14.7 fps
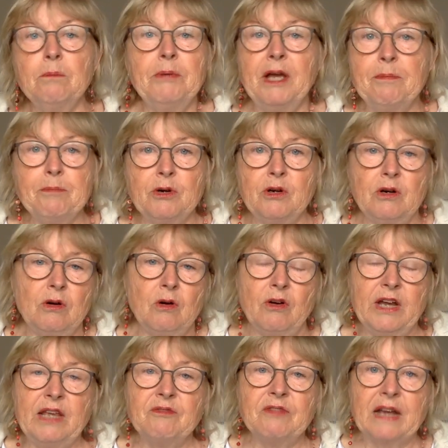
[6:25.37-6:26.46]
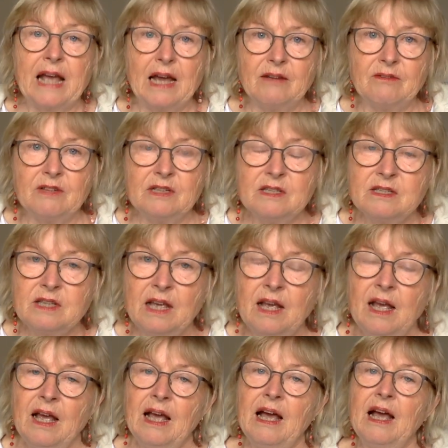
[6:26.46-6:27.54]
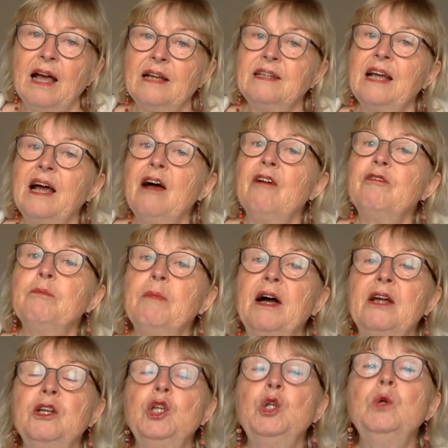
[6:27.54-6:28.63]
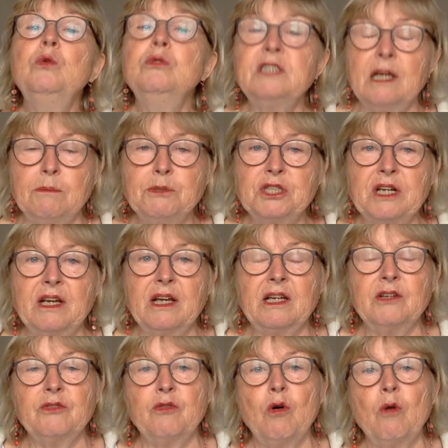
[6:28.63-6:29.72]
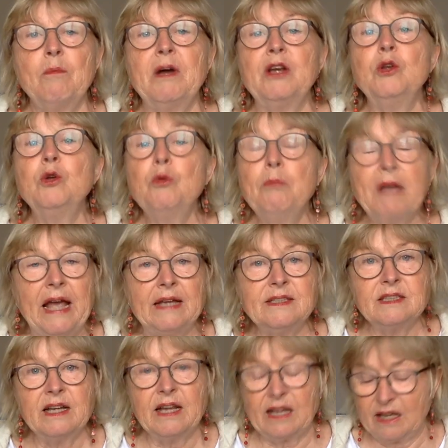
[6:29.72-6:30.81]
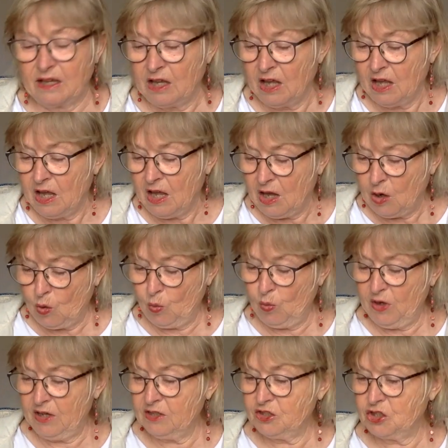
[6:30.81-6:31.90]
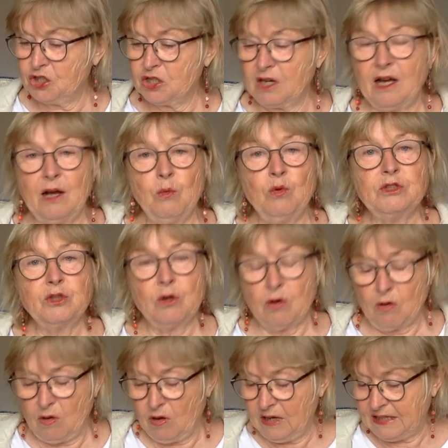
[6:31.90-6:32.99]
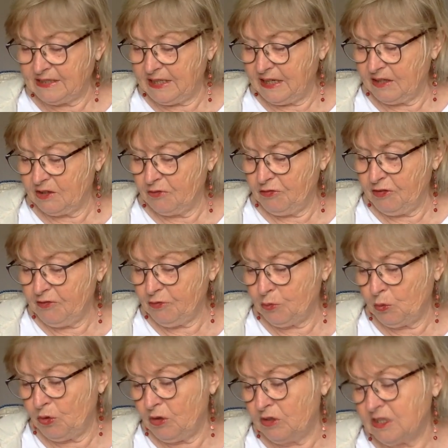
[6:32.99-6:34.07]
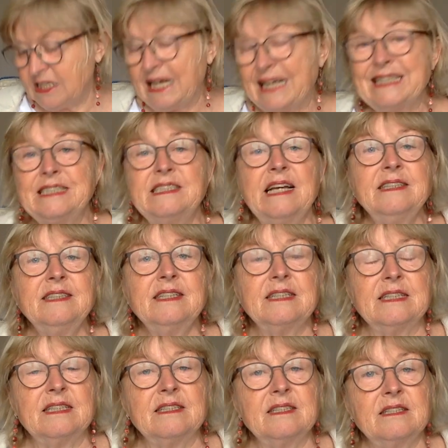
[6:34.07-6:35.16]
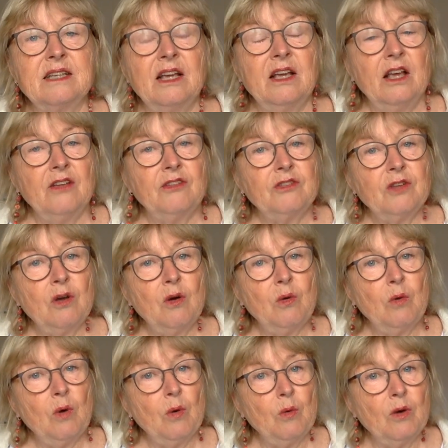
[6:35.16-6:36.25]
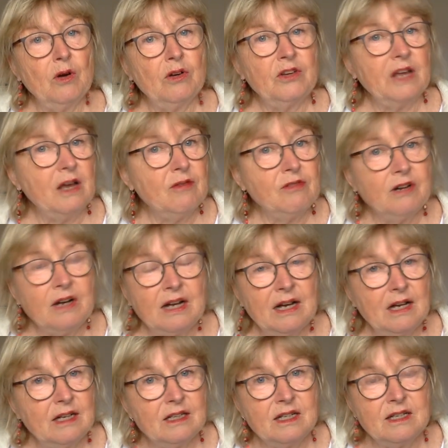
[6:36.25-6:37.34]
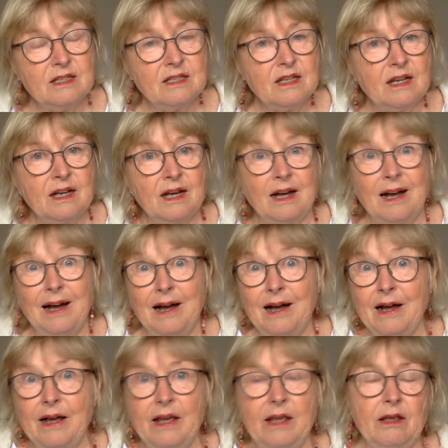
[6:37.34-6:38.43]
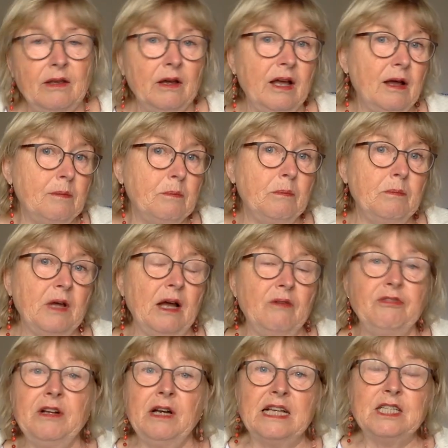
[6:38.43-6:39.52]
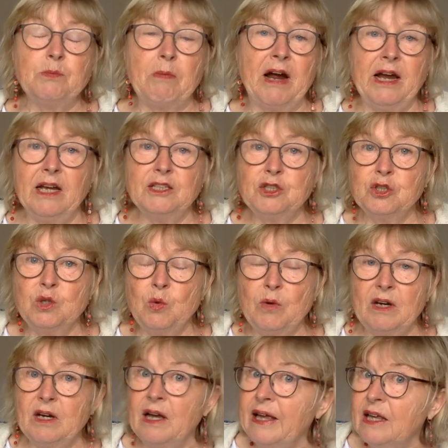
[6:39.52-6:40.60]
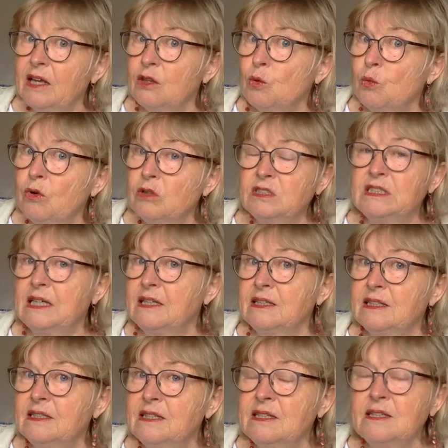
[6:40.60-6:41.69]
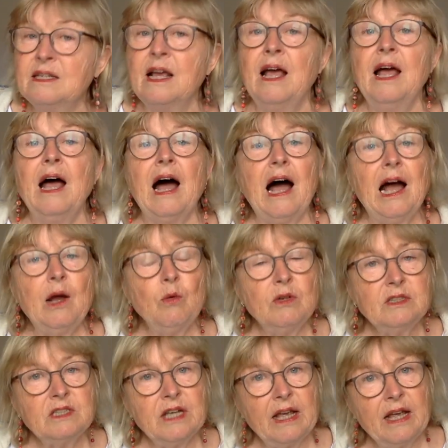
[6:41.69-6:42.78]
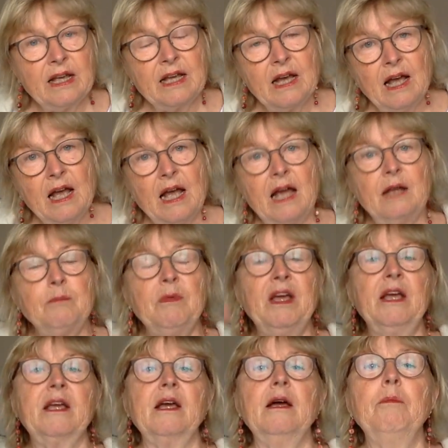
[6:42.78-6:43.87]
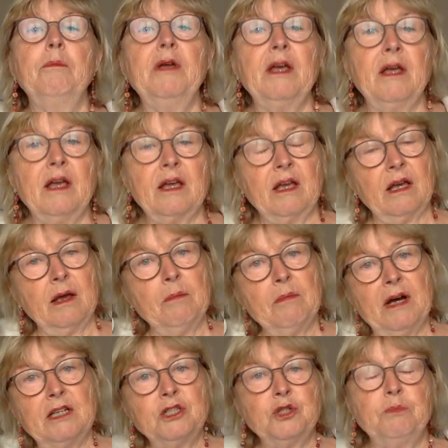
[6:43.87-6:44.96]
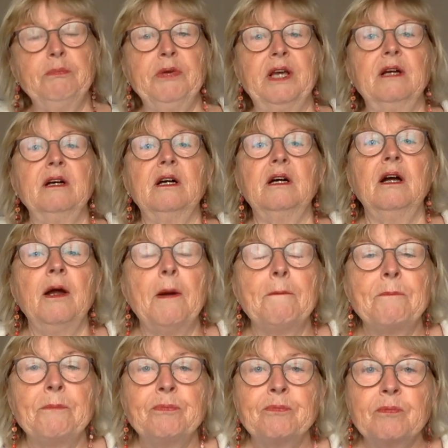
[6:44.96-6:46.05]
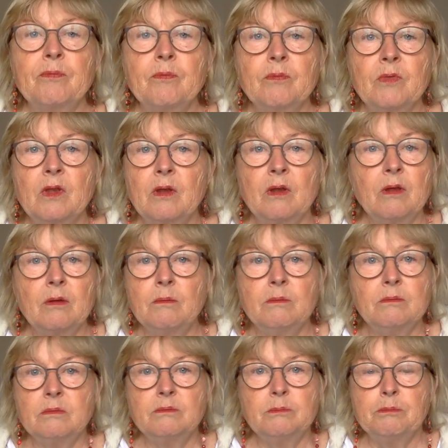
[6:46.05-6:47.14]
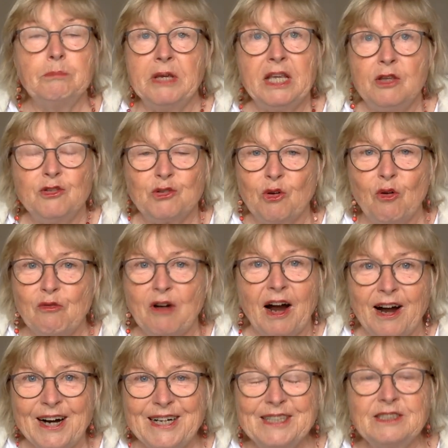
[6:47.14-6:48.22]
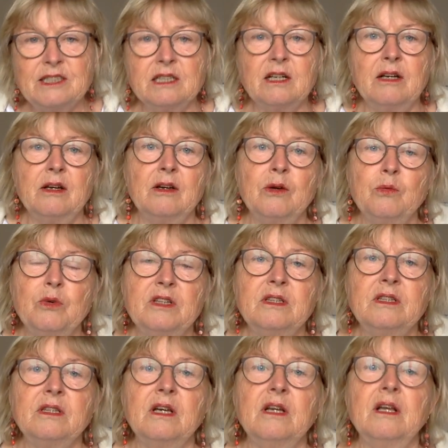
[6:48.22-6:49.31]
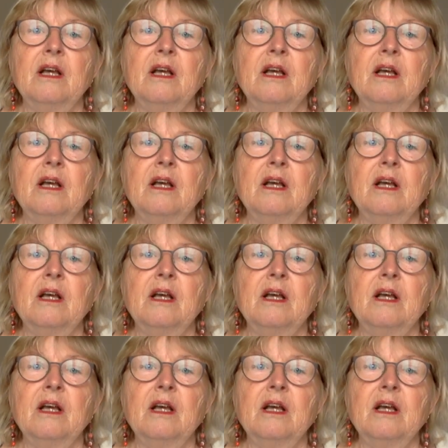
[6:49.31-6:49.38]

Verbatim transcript: paper or even canvas, and have my new subject for my new painting, which I would call, I take the fifth word, tenderness. So whatever colors I am, I feel inspired to when I hear the word tenderness, I will take and make a big, a much bigger um, piece of art uh, with